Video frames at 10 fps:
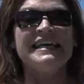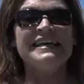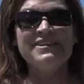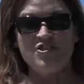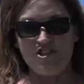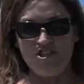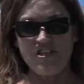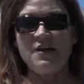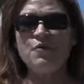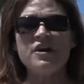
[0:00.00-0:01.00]
In
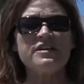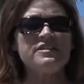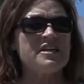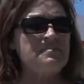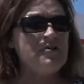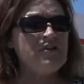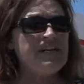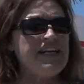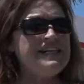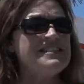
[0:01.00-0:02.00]
addition, I work in the
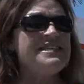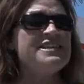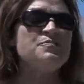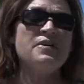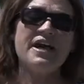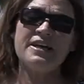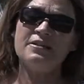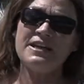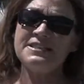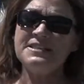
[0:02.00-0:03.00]
community. I teach
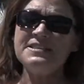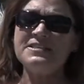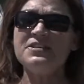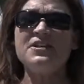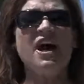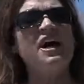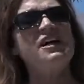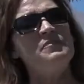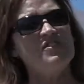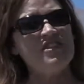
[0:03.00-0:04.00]
piano lessons to
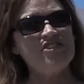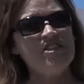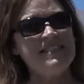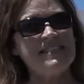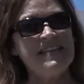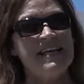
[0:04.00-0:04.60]
young musicians.